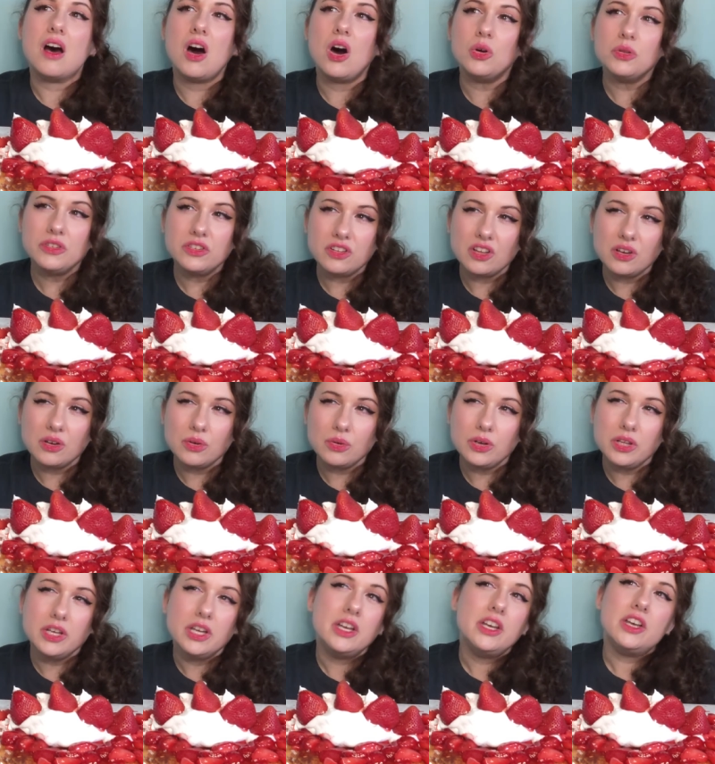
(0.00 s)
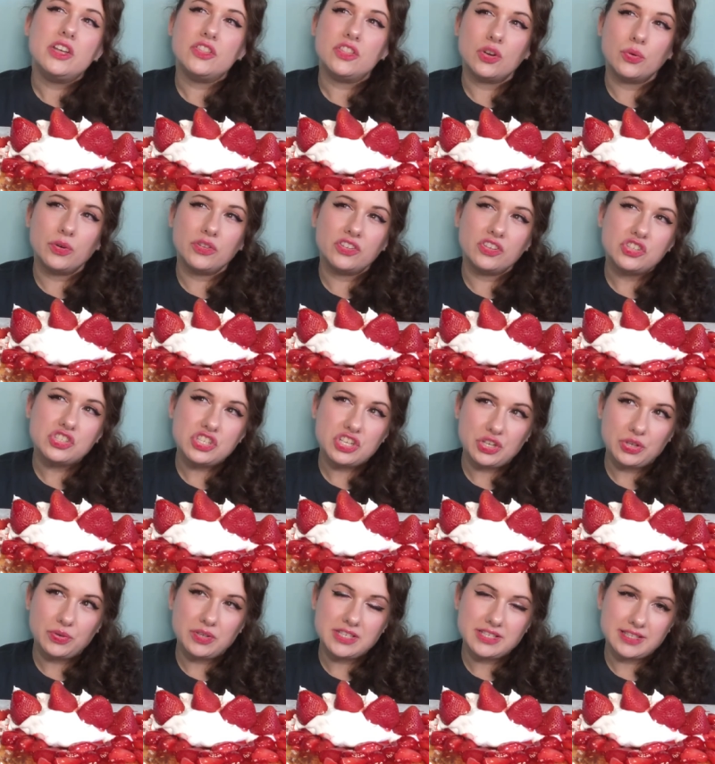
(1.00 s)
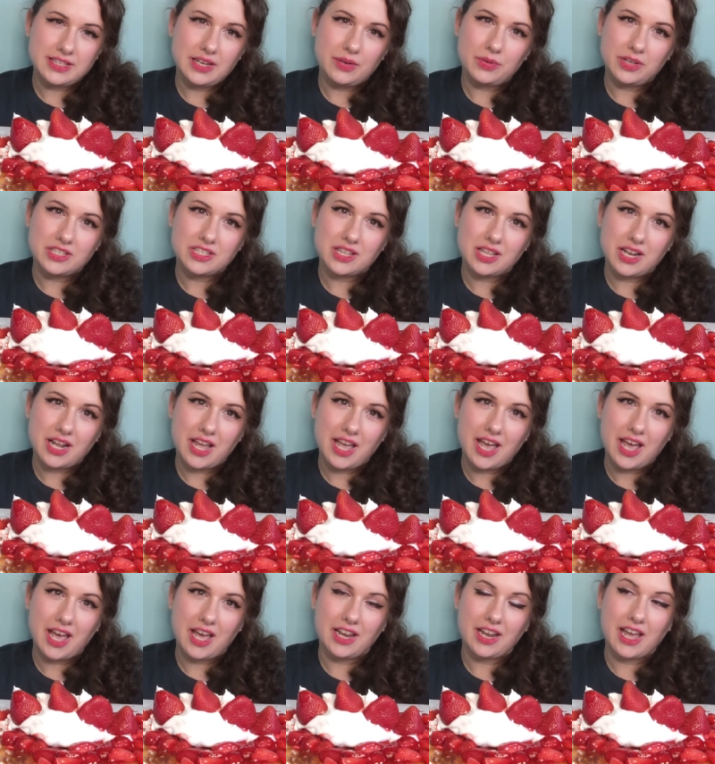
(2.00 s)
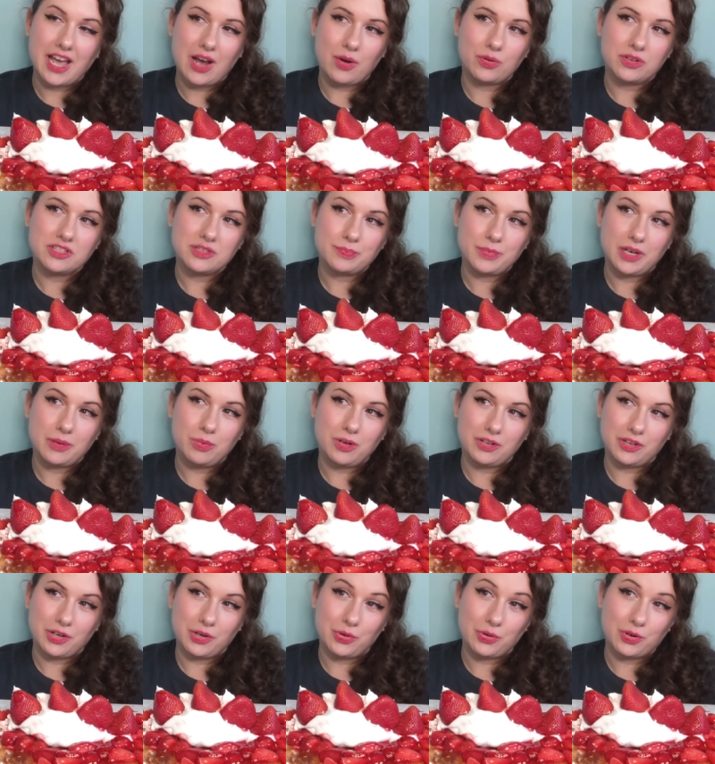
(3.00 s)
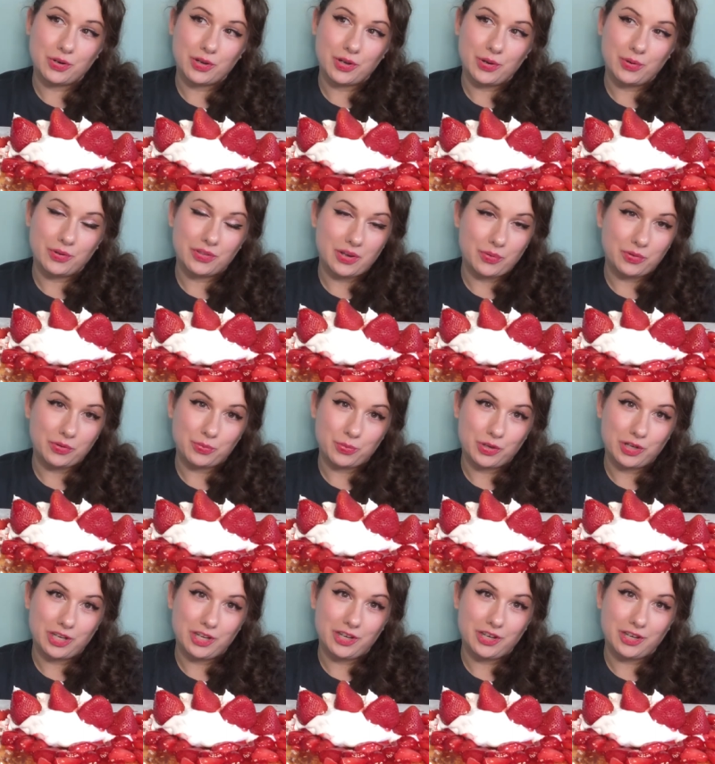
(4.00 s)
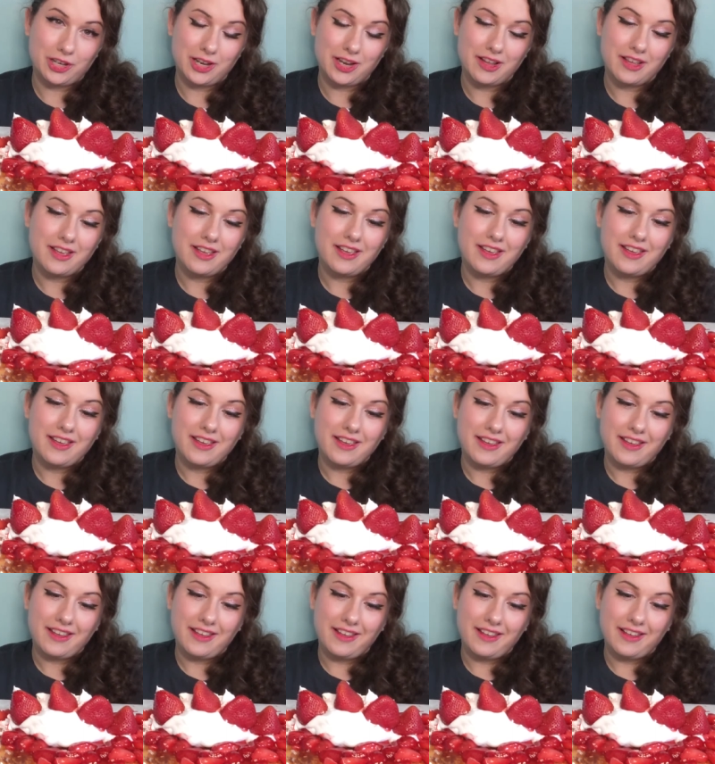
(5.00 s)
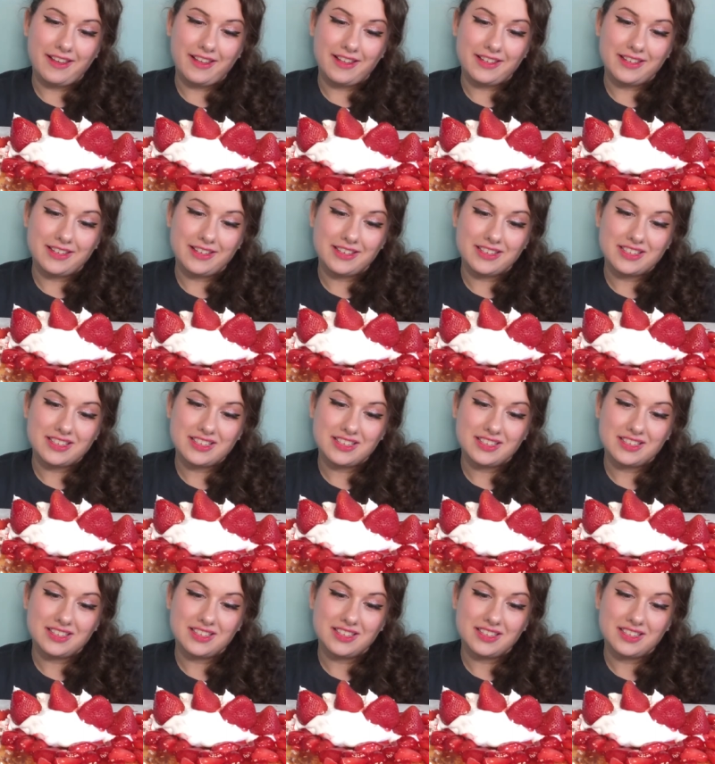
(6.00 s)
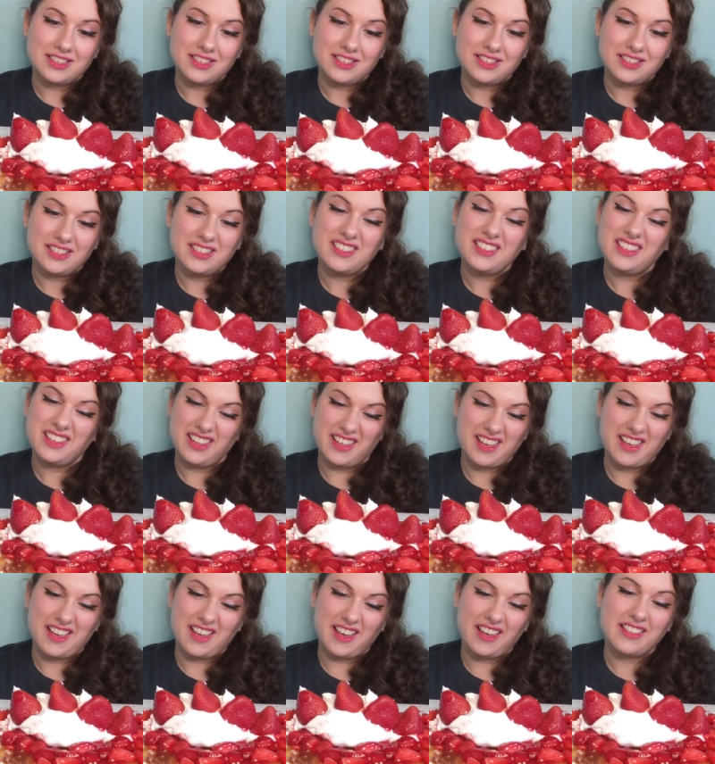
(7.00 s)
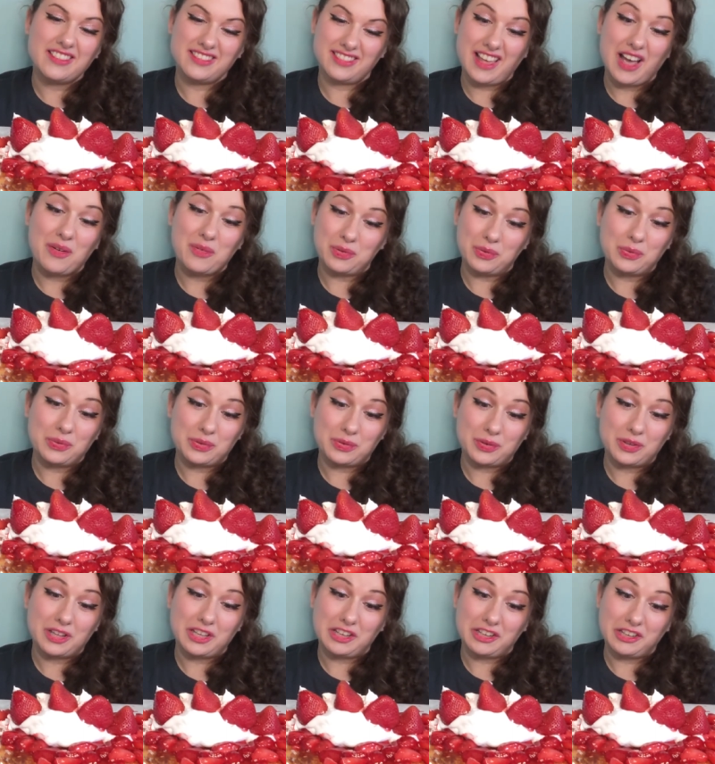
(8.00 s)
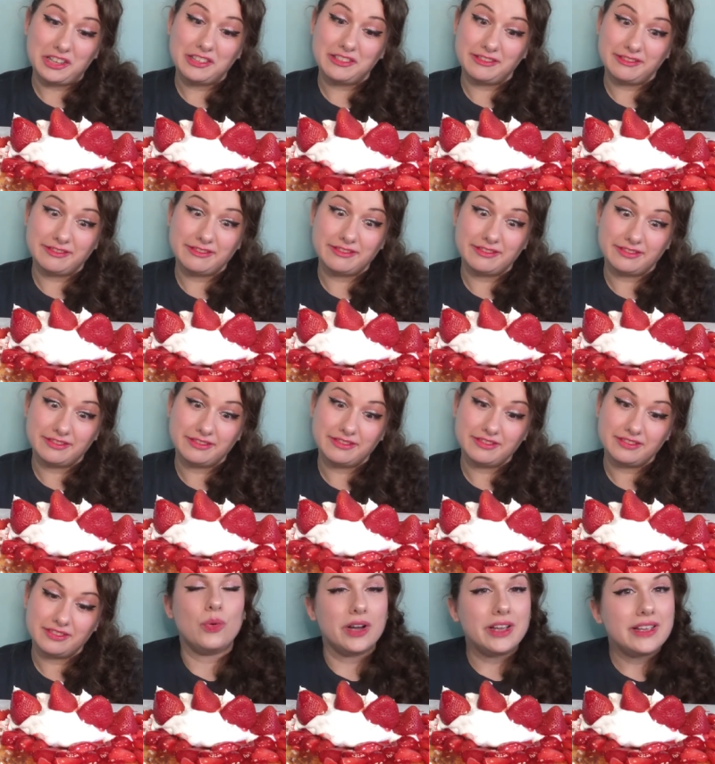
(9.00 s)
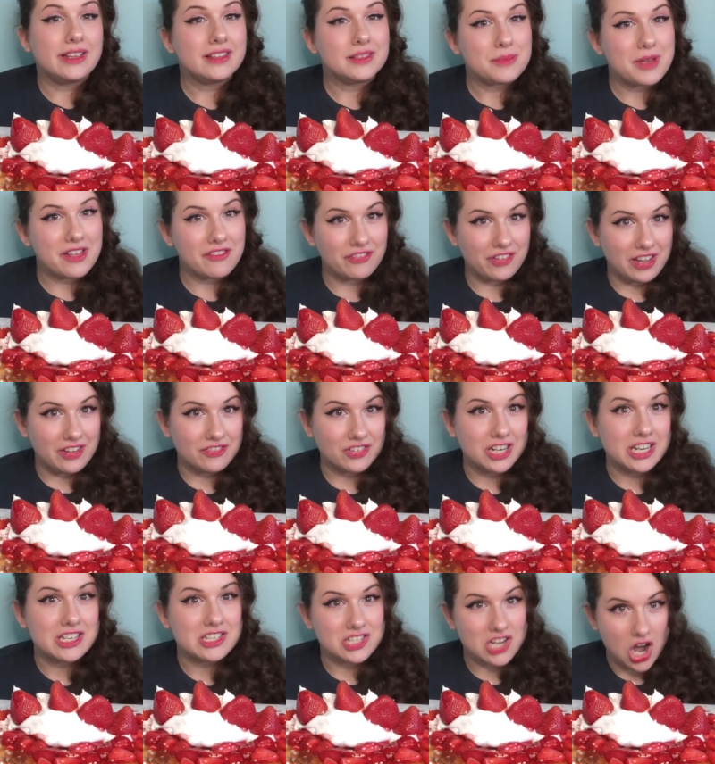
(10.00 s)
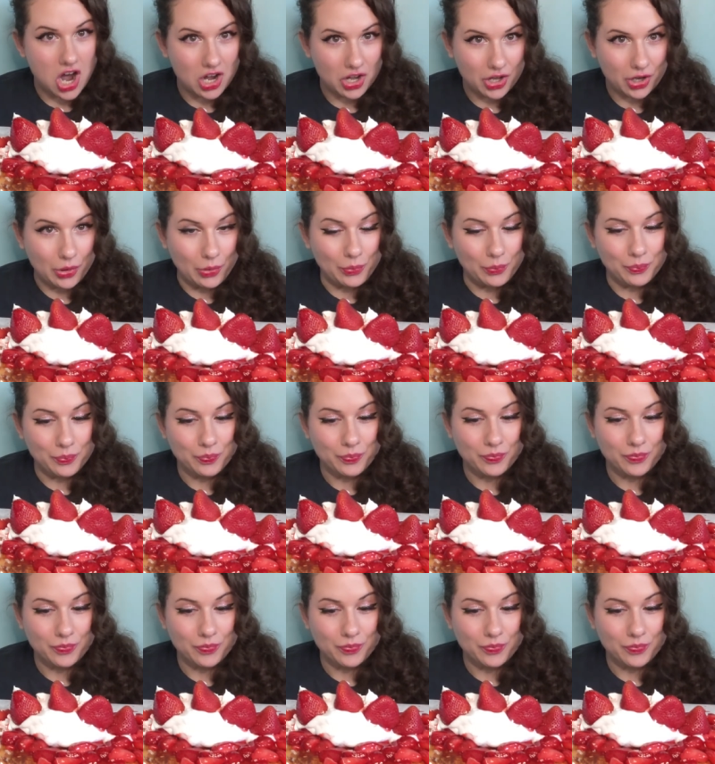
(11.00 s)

Also, there was a tuna sandwich that I had at Howard's Pub on Ocracoke that was pretty good. And yeah, that one was really good. What is my favorite taco?